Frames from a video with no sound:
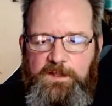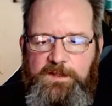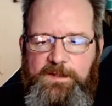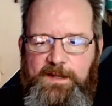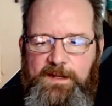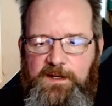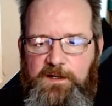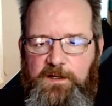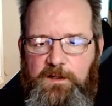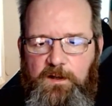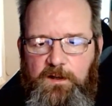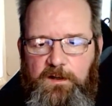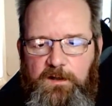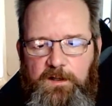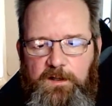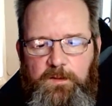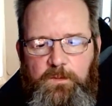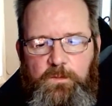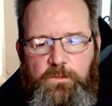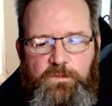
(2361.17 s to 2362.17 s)
there
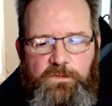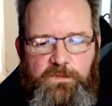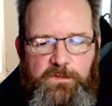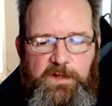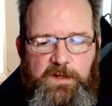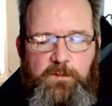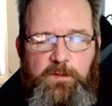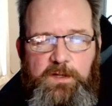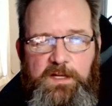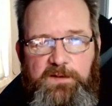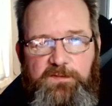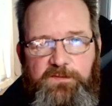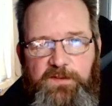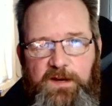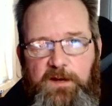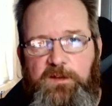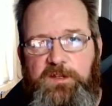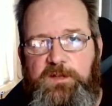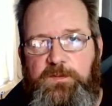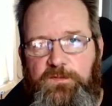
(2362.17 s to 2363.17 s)
are, like, when I
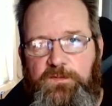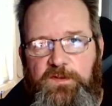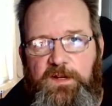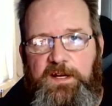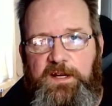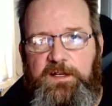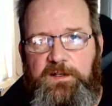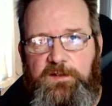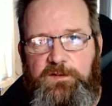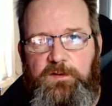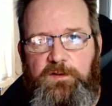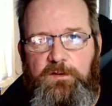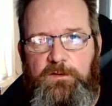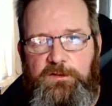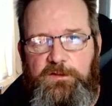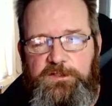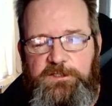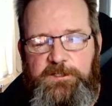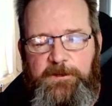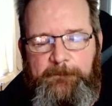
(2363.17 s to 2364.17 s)
found some flight
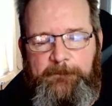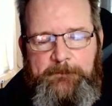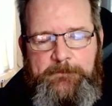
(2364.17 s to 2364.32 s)
controllers